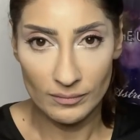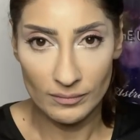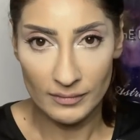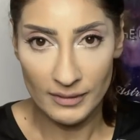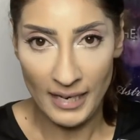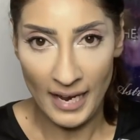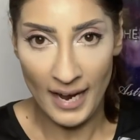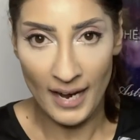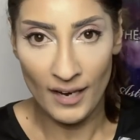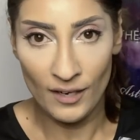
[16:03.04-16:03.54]

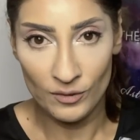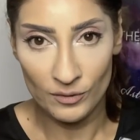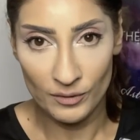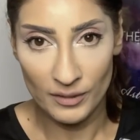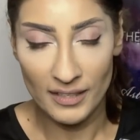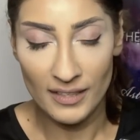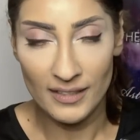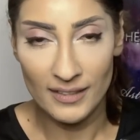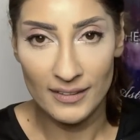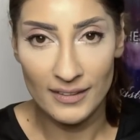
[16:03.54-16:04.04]
now
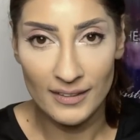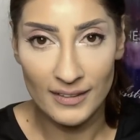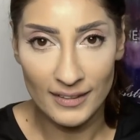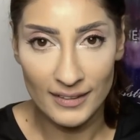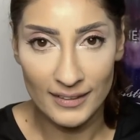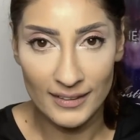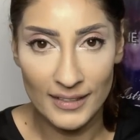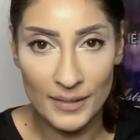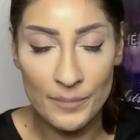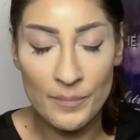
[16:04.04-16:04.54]

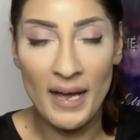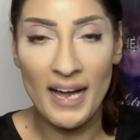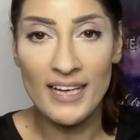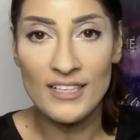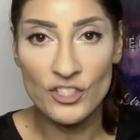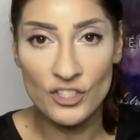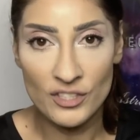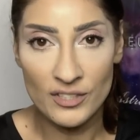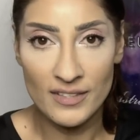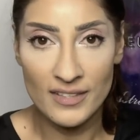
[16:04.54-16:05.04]

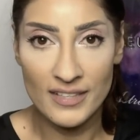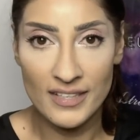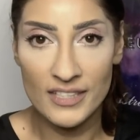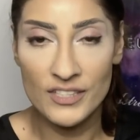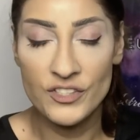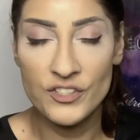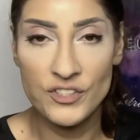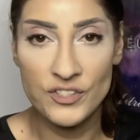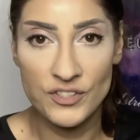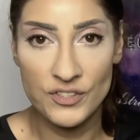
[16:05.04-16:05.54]
imagine
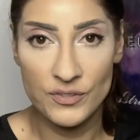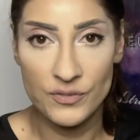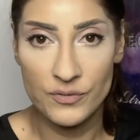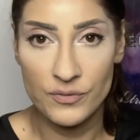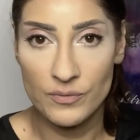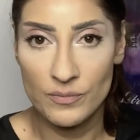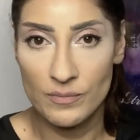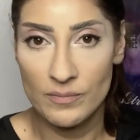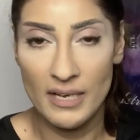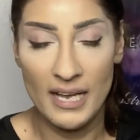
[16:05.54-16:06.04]
this
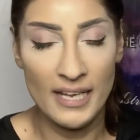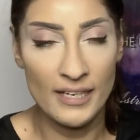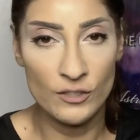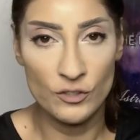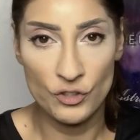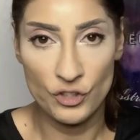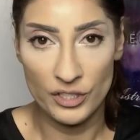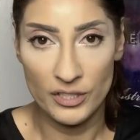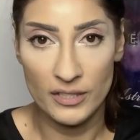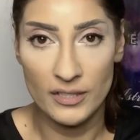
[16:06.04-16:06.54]

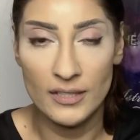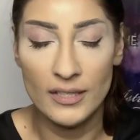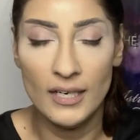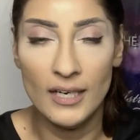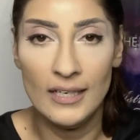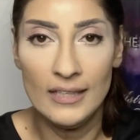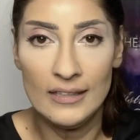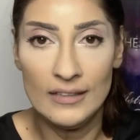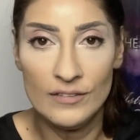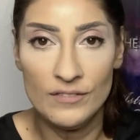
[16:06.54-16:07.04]
energy
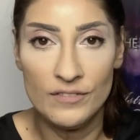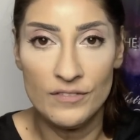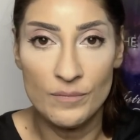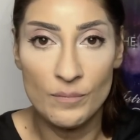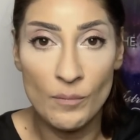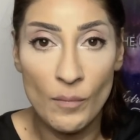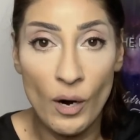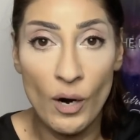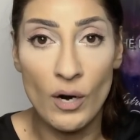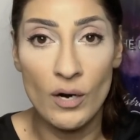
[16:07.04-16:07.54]
of
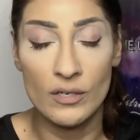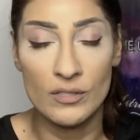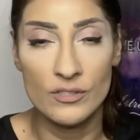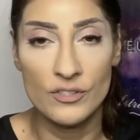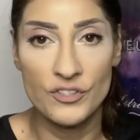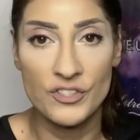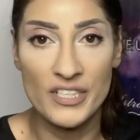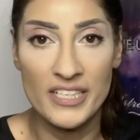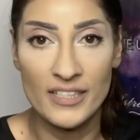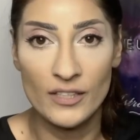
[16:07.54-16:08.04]

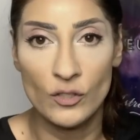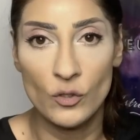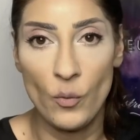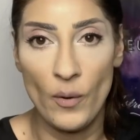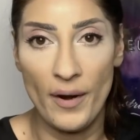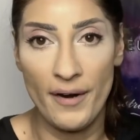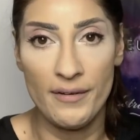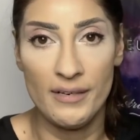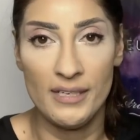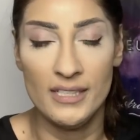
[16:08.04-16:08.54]
Mars in
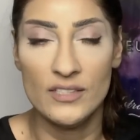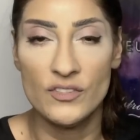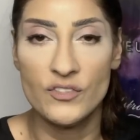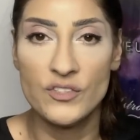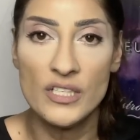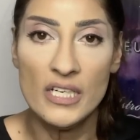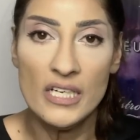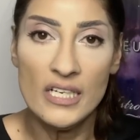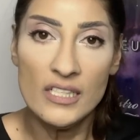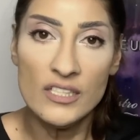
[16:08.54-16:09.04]

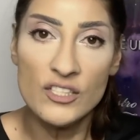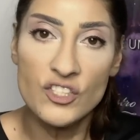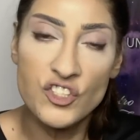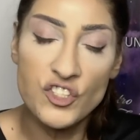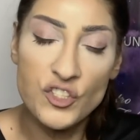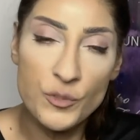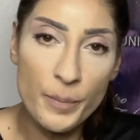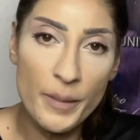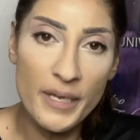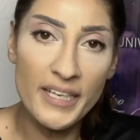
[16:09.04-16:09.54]
Aquarius,
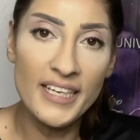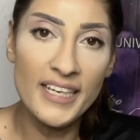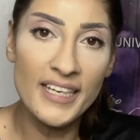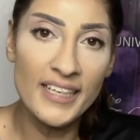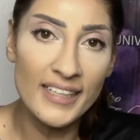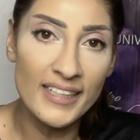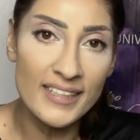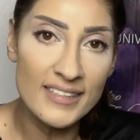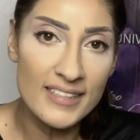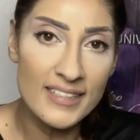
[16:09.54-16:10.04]

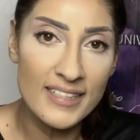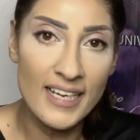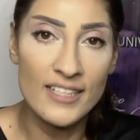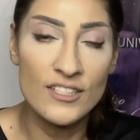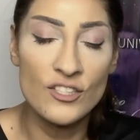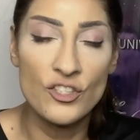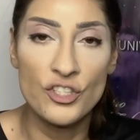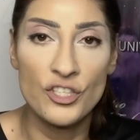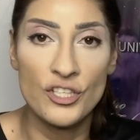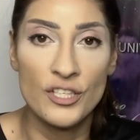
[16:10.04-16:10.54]
speaking in
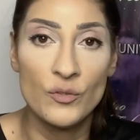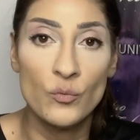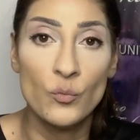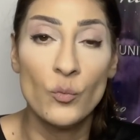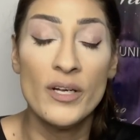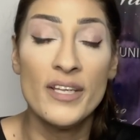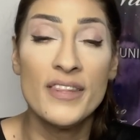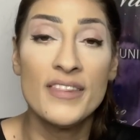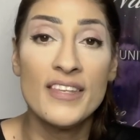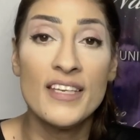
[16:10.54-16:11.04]
tension
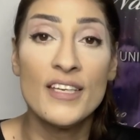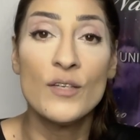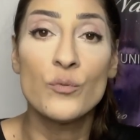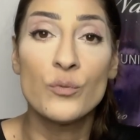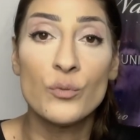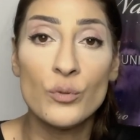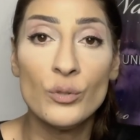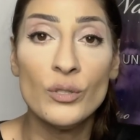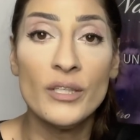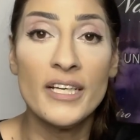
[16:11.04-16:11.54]
with the
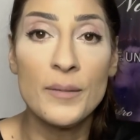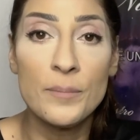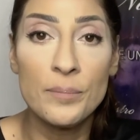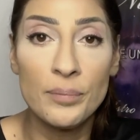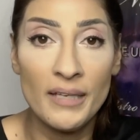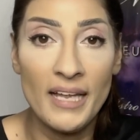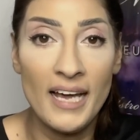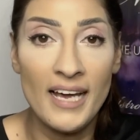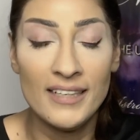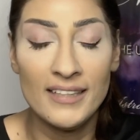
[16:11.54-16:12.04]
ruling
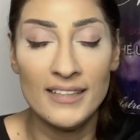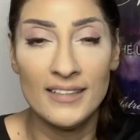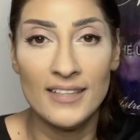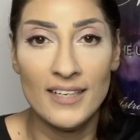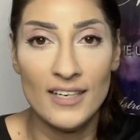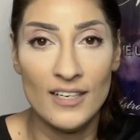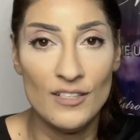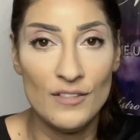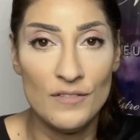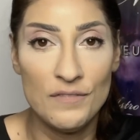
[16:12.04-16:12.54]
planet
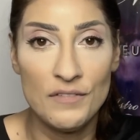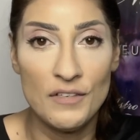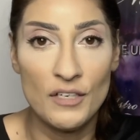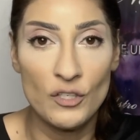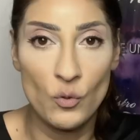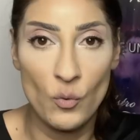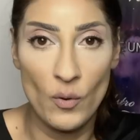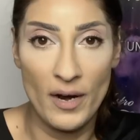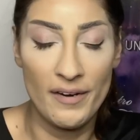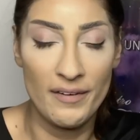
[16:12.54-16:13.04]
of
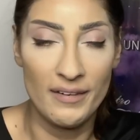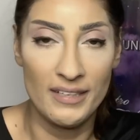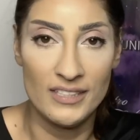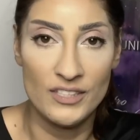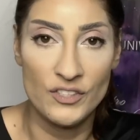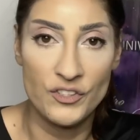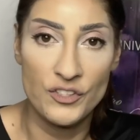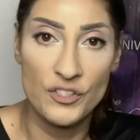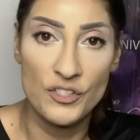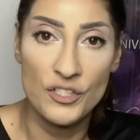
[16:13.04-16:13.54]

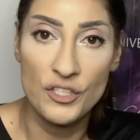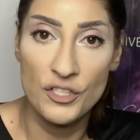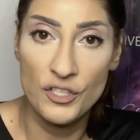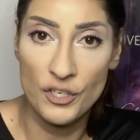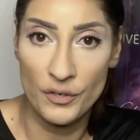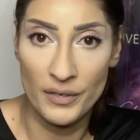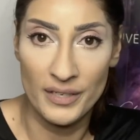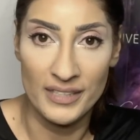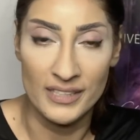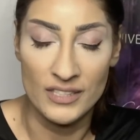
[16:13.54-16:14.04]
Aquarius,
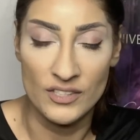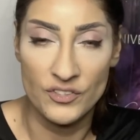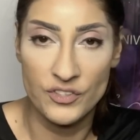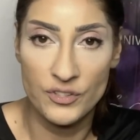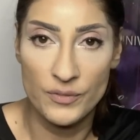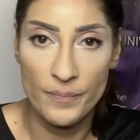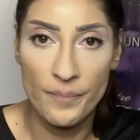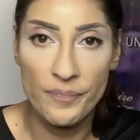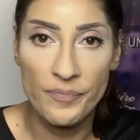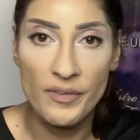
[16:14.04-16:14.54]

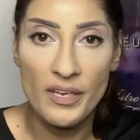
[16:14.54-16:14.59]
Uranus.